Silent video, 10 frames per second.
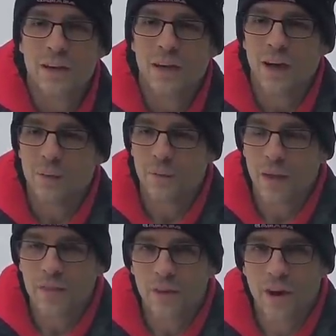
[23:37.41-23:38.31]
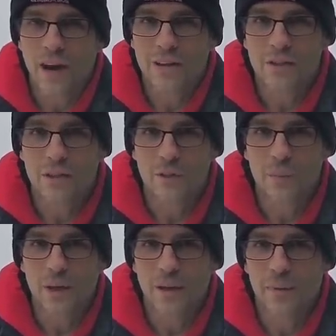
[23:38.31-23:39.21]
Um, they're actually
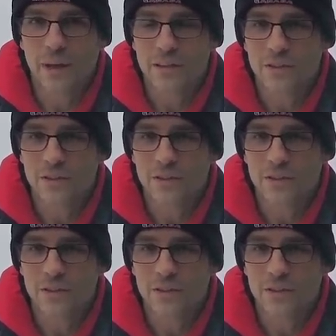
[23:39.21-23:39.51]
become a